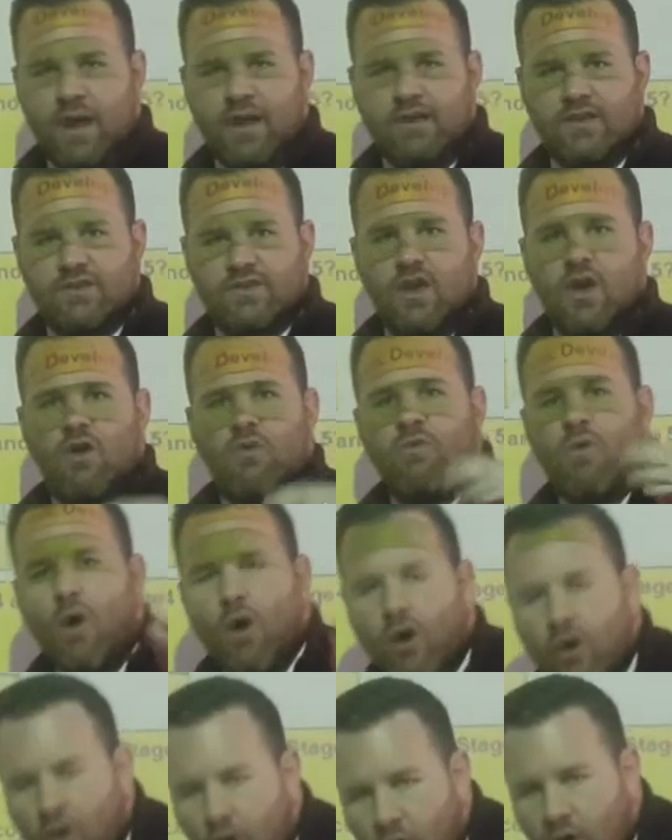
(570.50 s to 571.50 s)
rates,
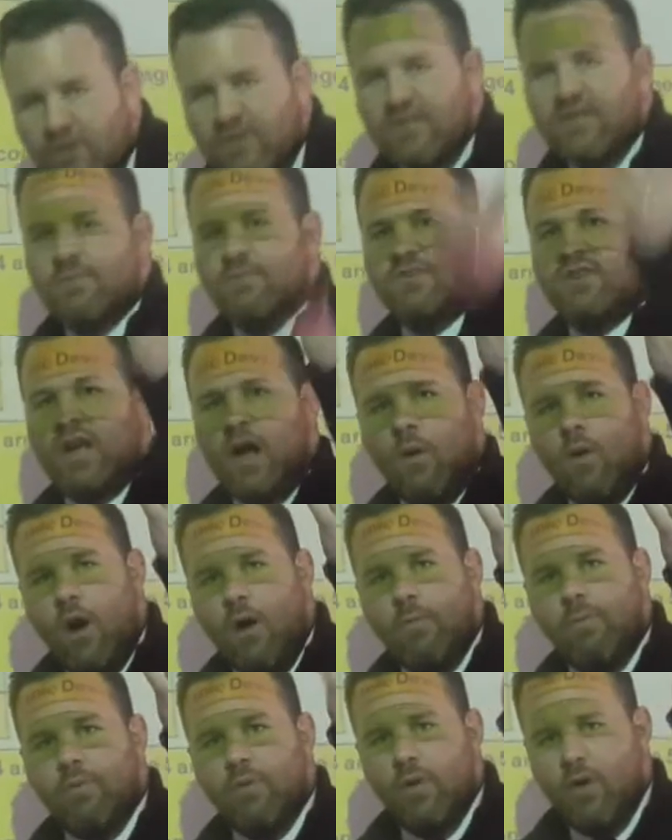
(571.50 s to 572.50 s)
what causes them to
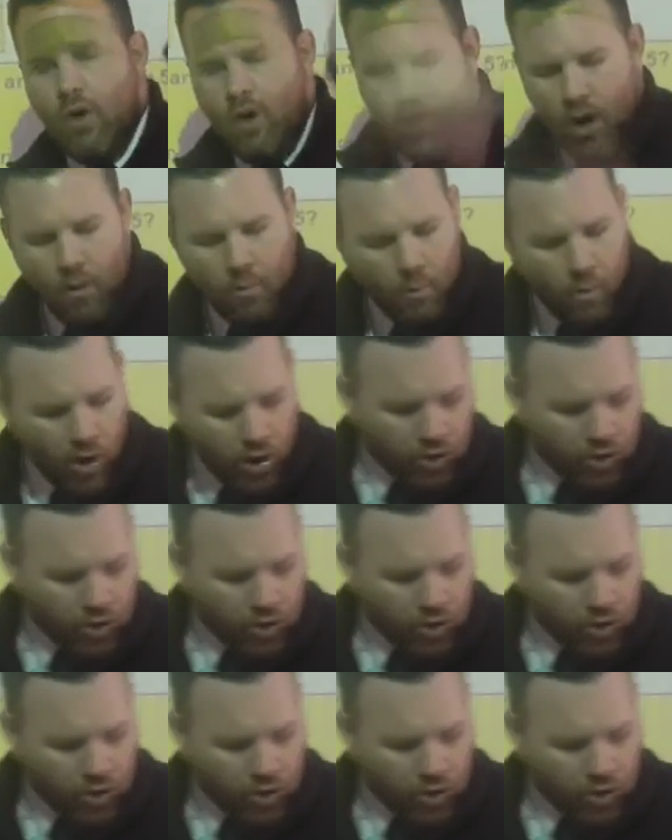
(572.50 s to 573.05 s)
go up and